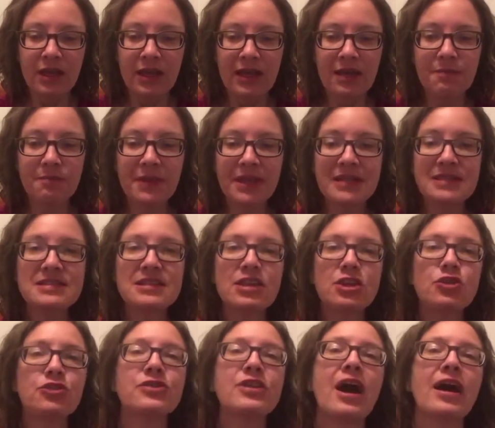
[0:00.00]
it means that
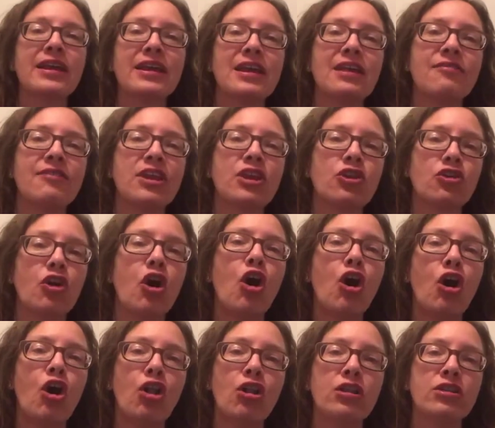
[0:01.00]
you're not giving your
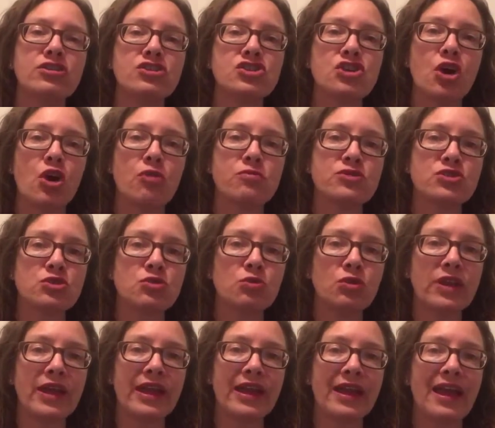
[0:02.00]
all to
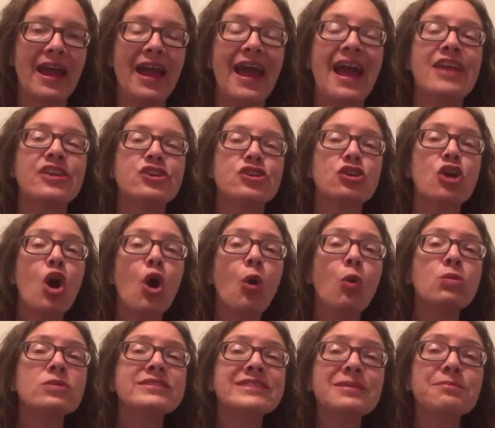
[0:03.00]
homeschooling, and you're
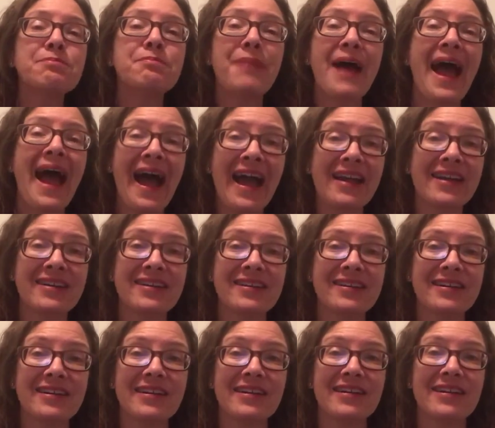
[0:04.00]
holding back
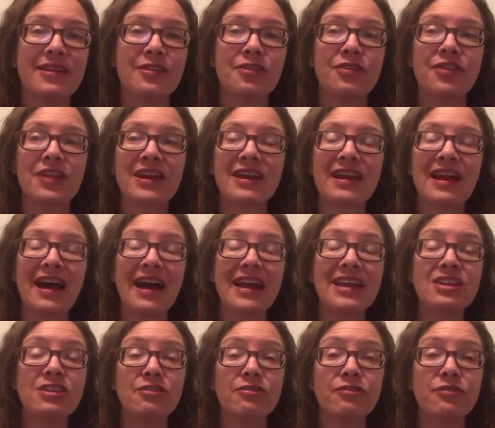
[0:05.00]
the
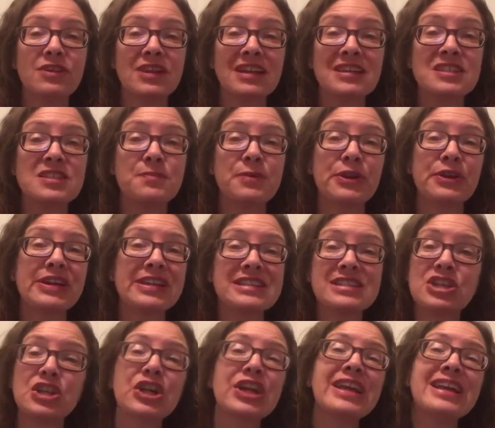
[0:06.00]
kind of experience
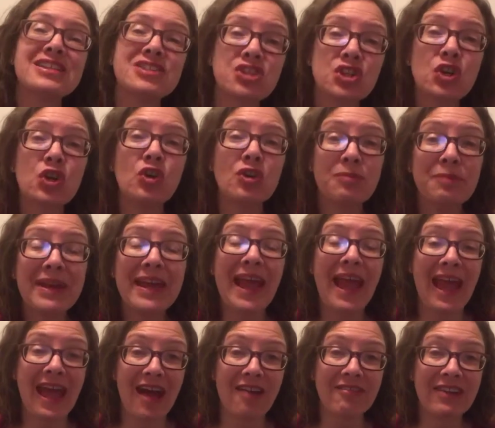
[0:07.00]
that your kids could be
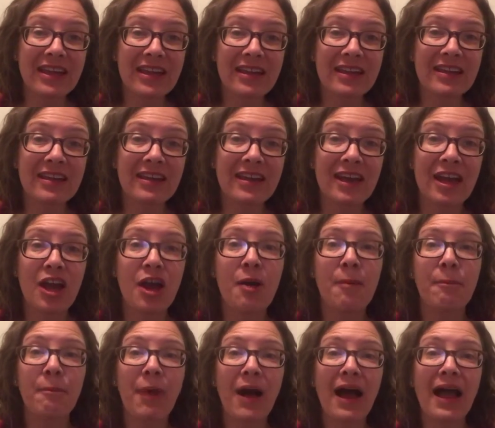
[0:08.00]
having
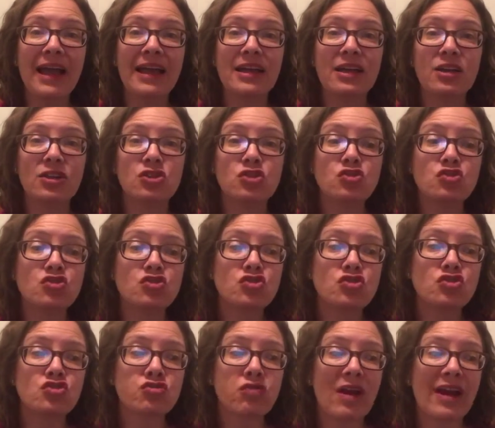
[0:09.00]
by
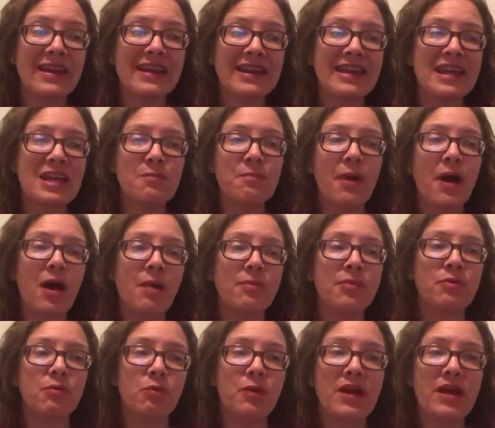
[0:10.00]
trying to keep up
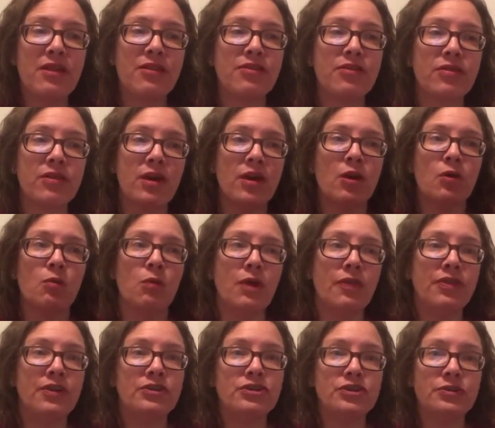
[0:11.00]
with
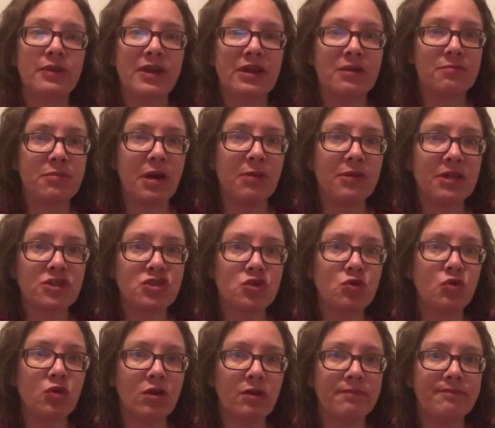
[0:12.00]
what they're doing in public
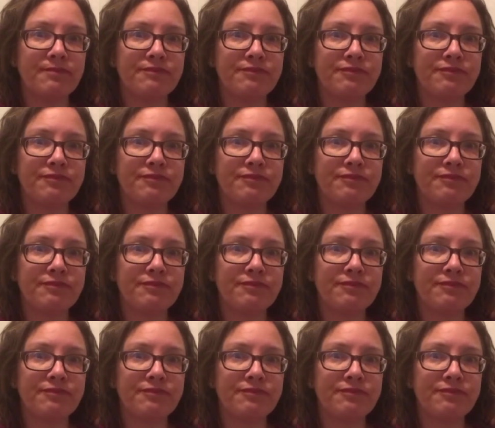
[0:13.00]
school.